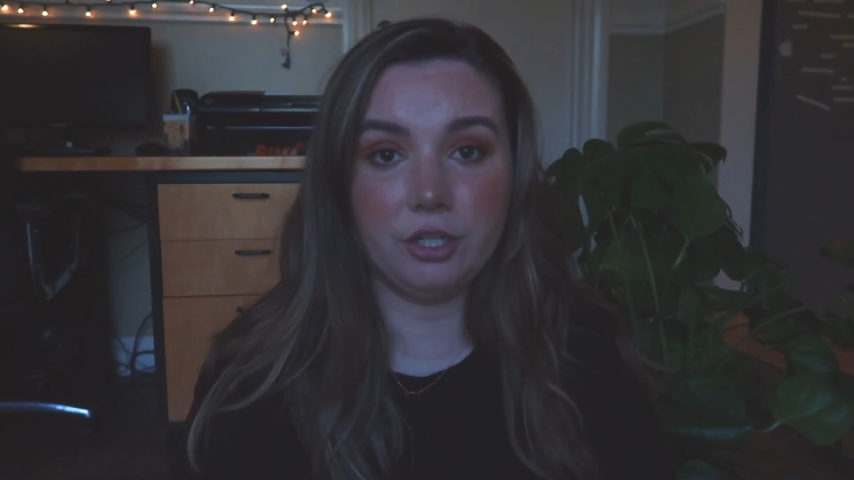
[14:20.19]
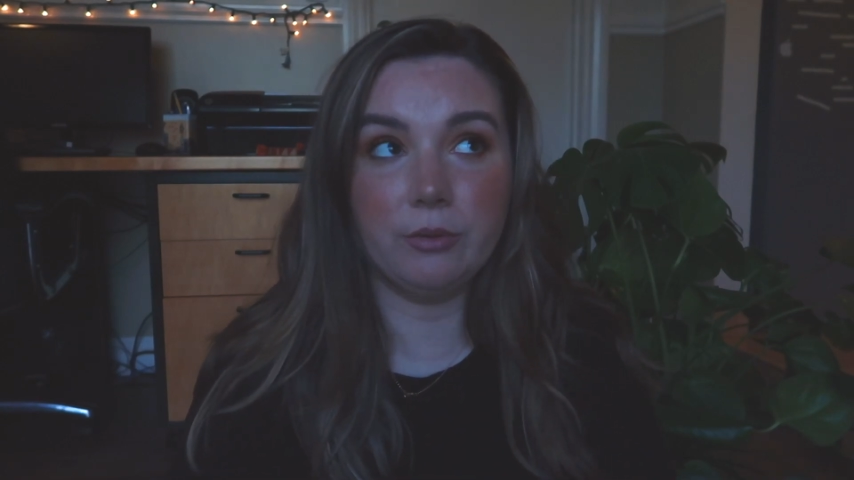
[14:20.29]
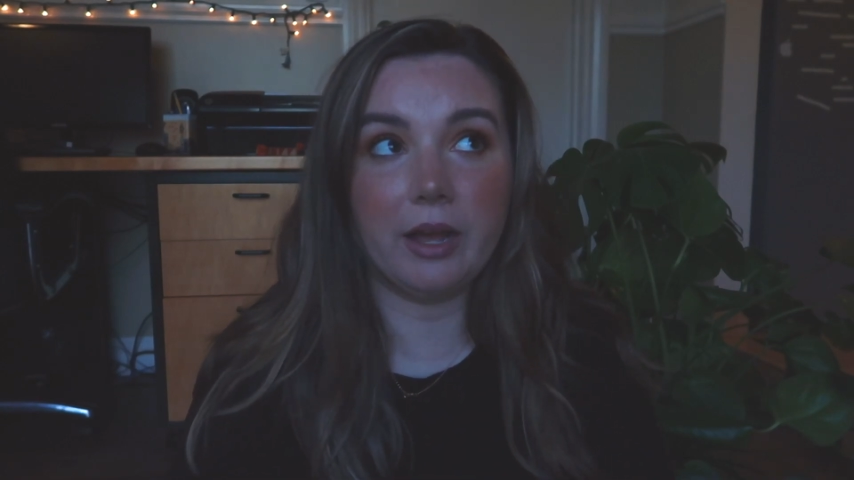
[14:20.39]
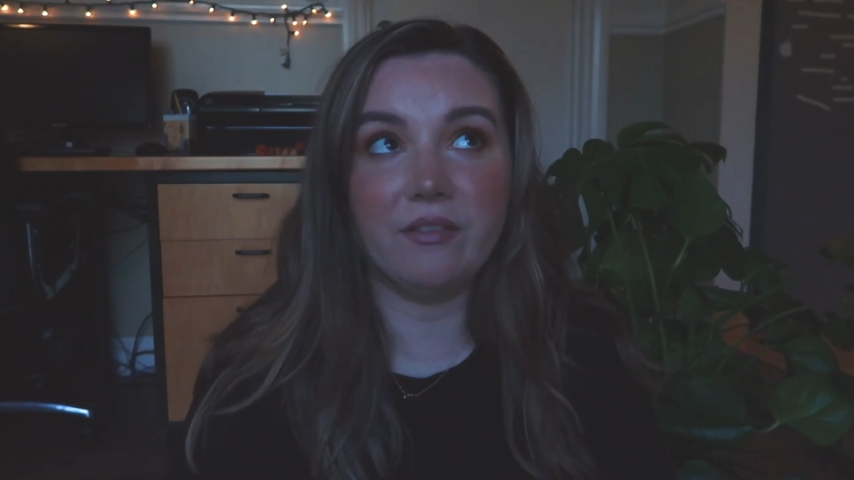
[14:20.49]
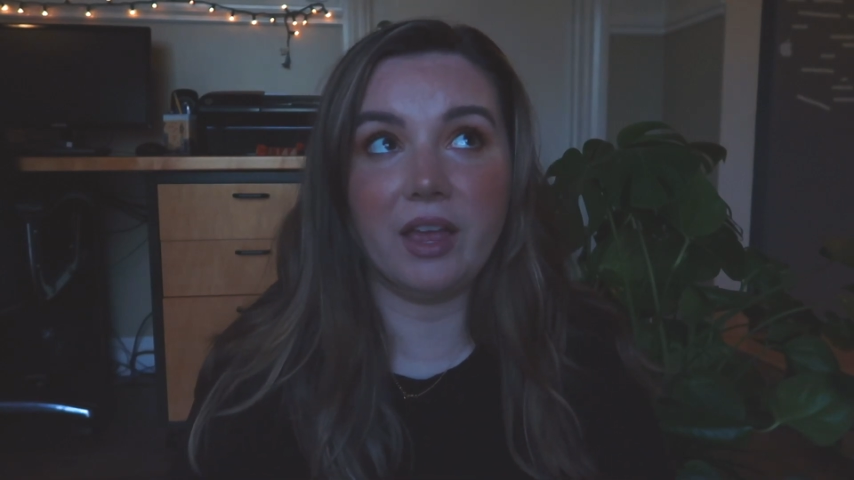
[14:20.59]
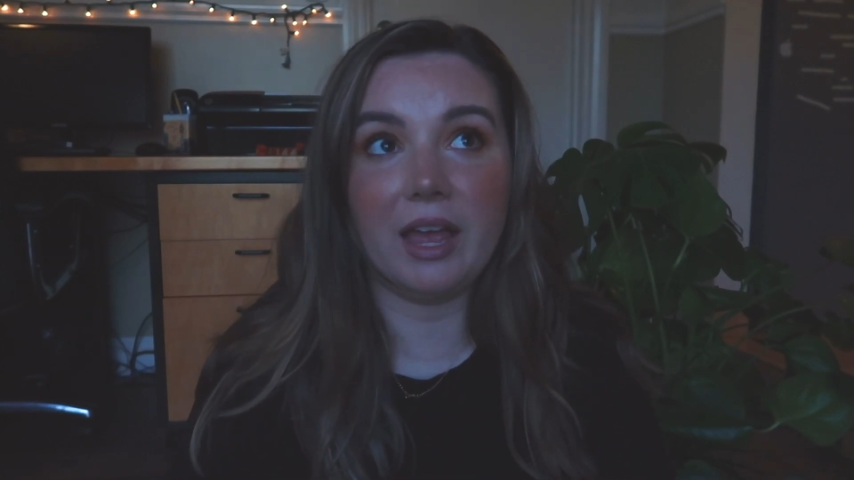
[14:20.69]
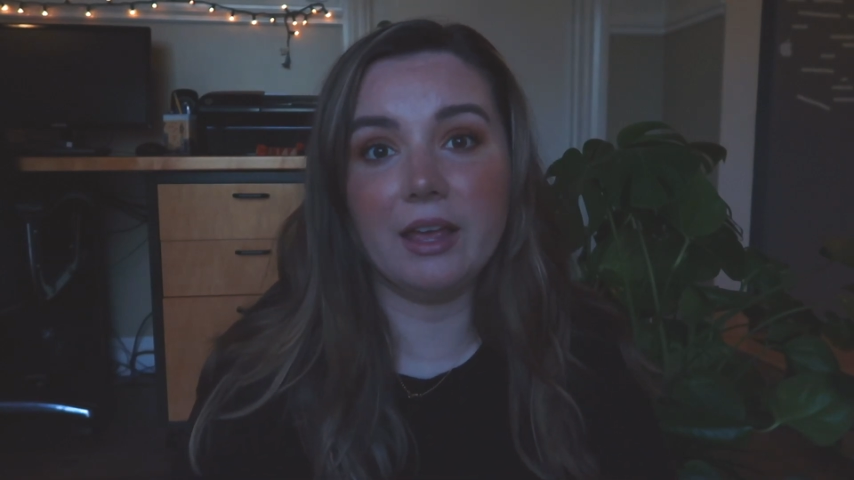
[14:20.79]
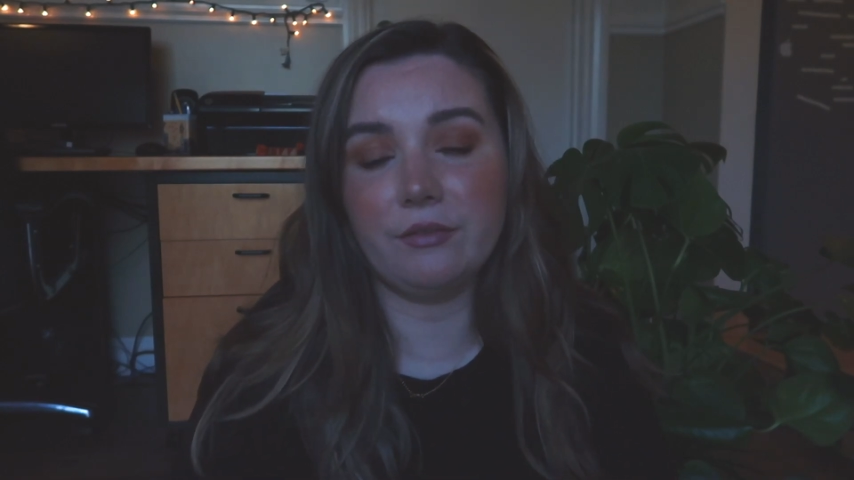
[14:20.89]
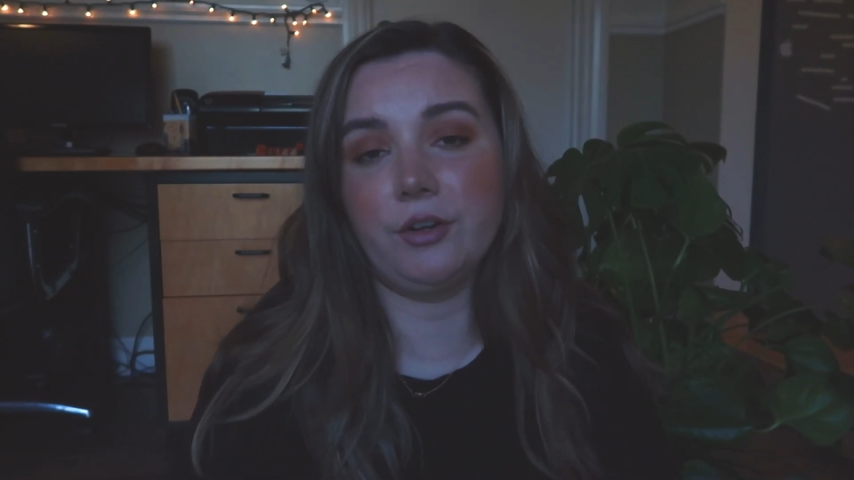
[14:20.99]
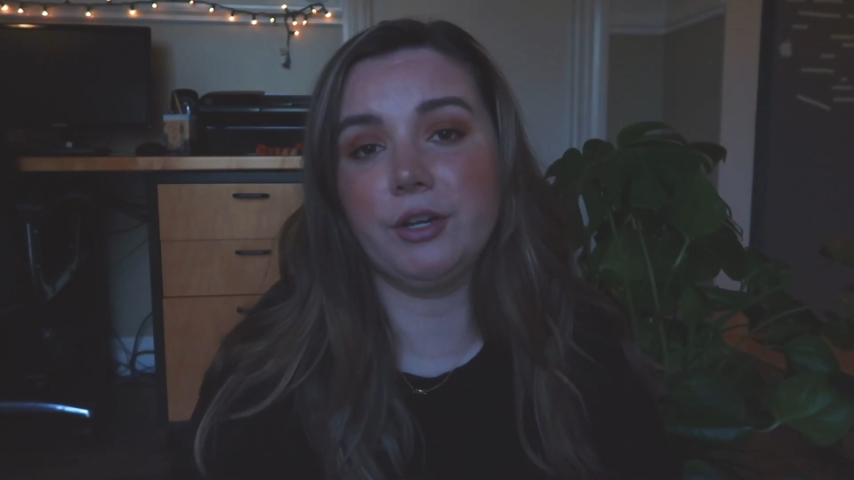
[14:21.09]
You have
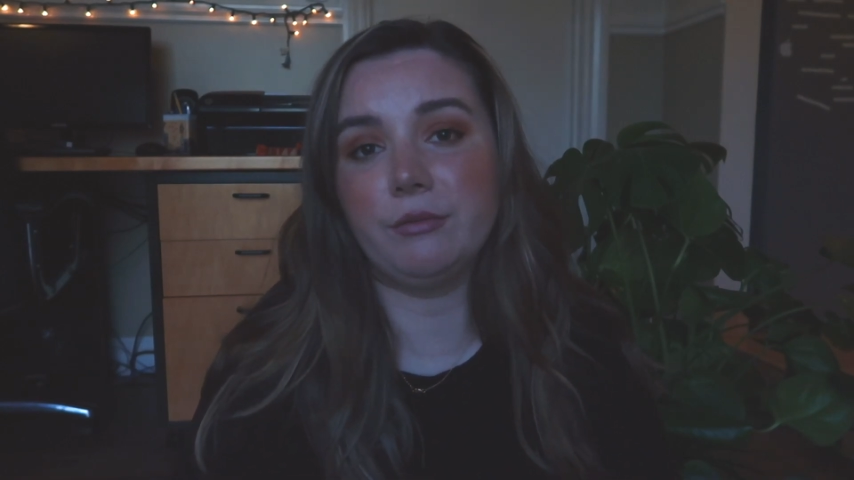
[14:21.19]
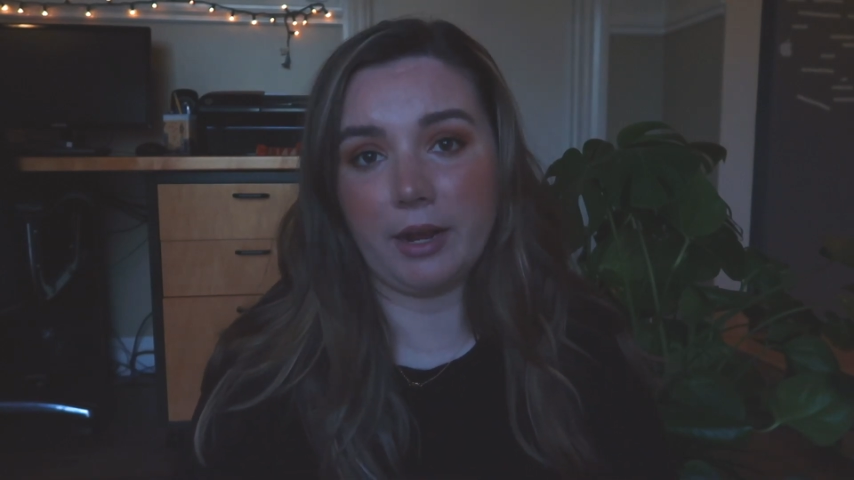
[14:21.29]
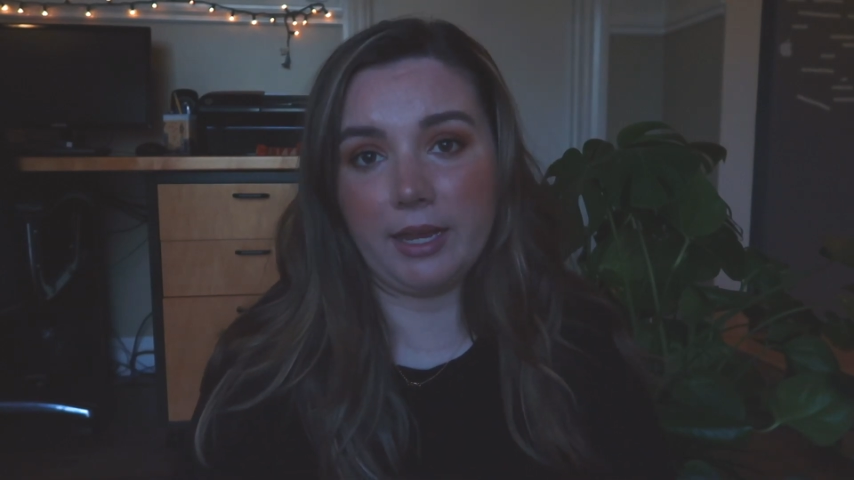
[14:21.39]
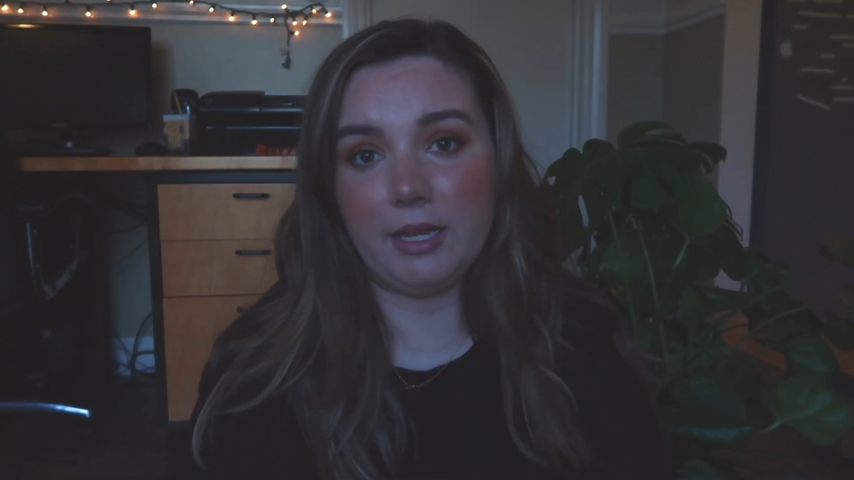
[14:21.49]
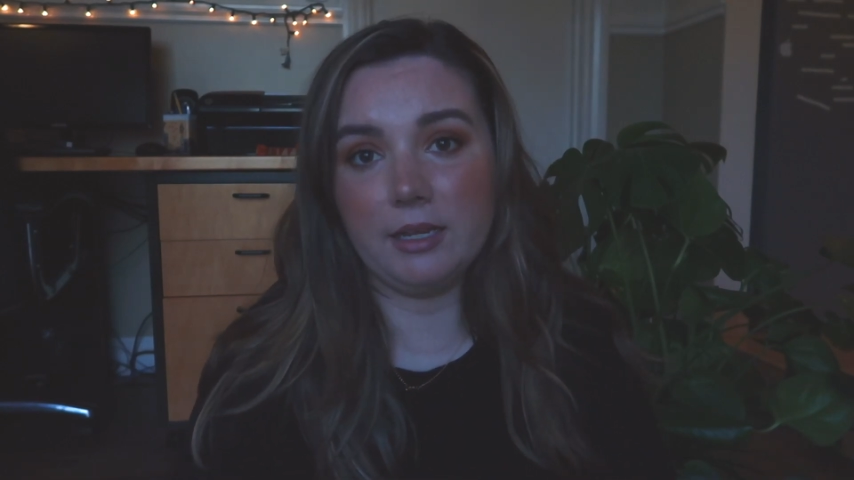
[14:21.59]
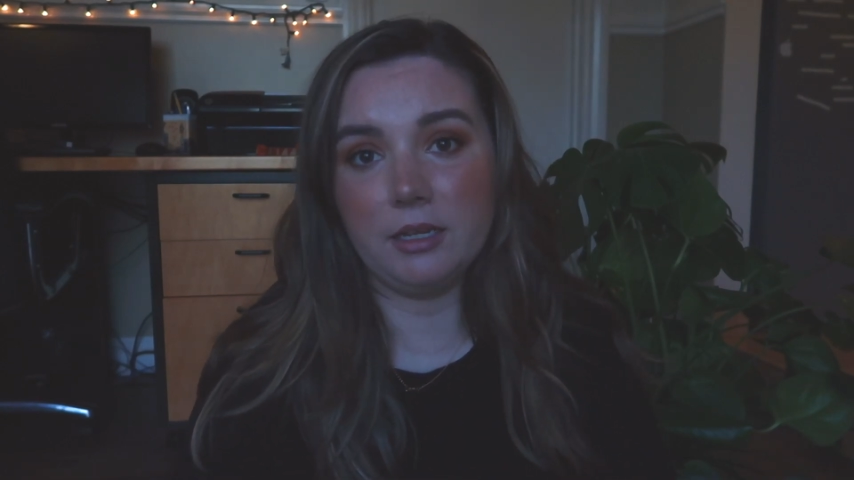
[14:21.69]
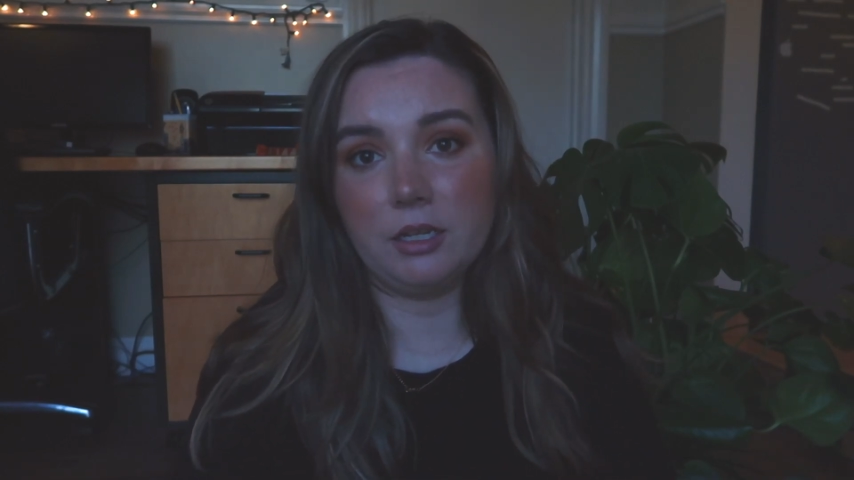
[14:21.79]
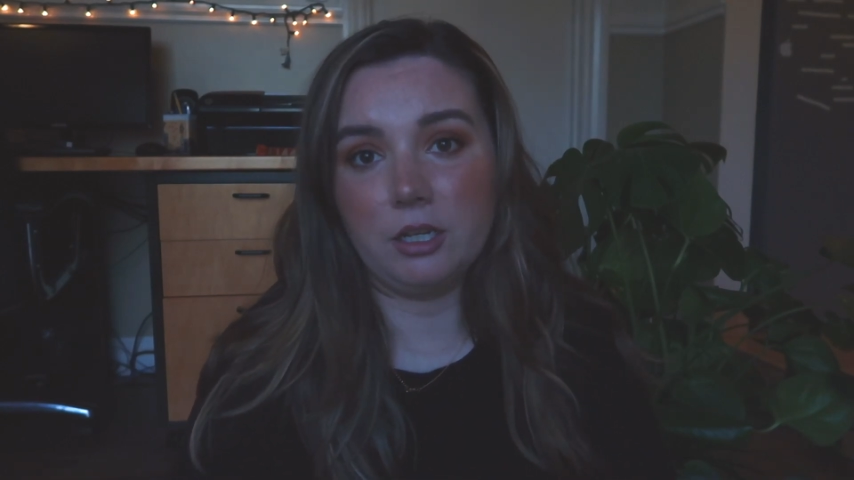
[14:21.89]
every right